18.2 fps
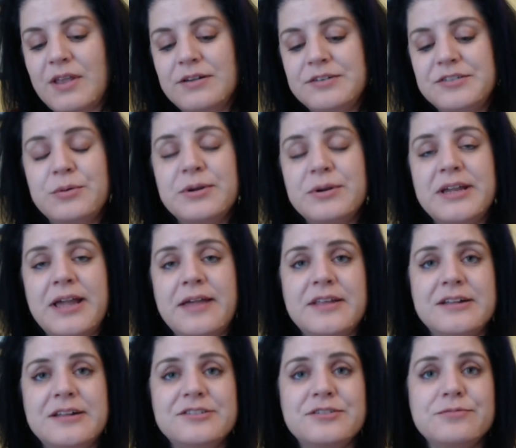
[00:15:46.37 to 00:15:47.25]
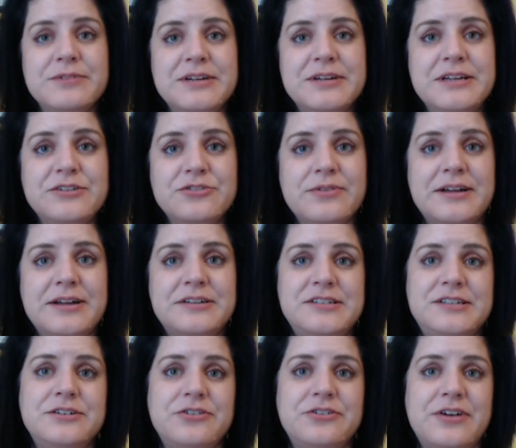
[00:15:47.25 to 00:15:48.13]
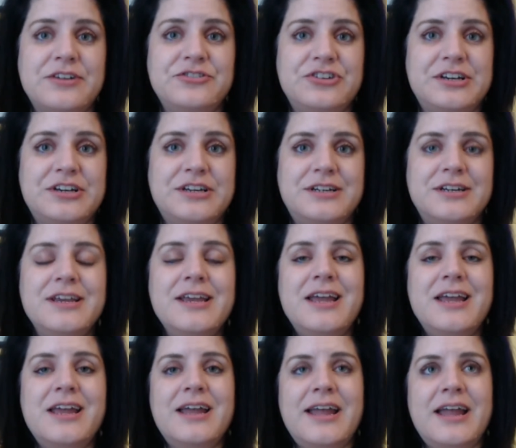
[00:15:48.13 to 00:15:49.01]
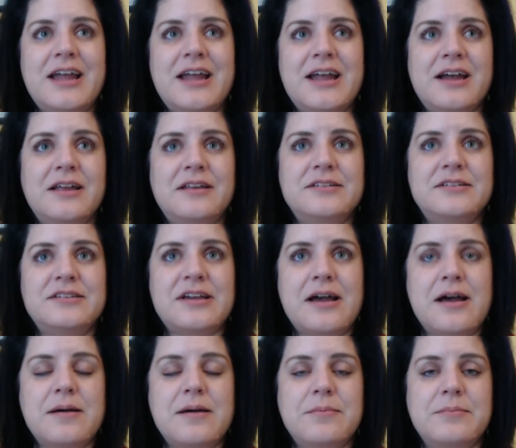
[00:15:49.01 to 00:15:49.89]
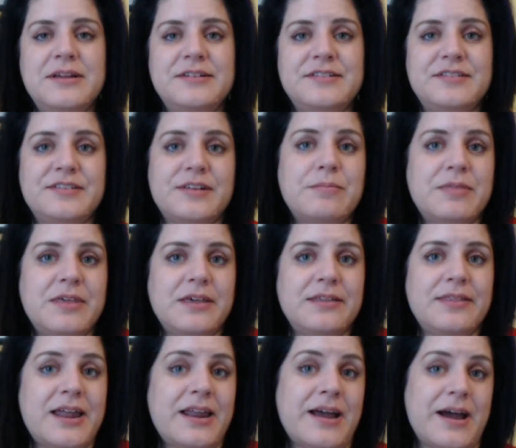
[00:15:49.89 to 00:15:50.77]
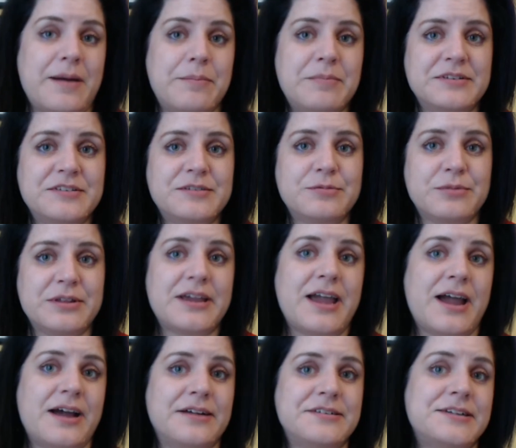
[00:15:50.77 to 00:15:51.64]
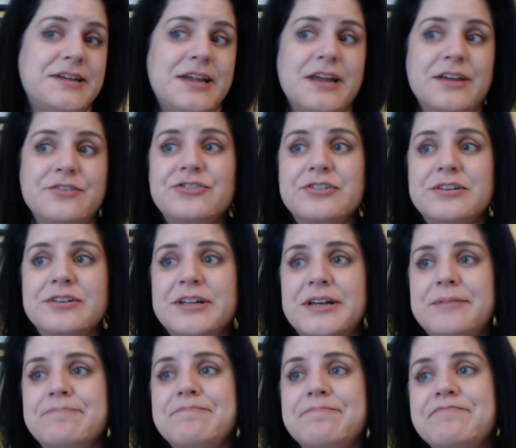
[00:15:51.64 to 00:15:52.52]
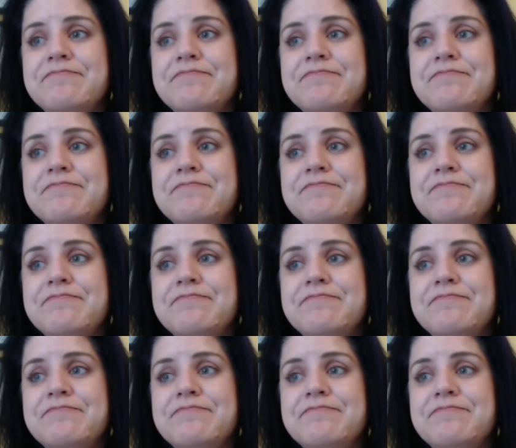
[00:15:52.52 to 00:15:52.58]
So again, that's redirected aggression, and it's something that happens with cats occasionally.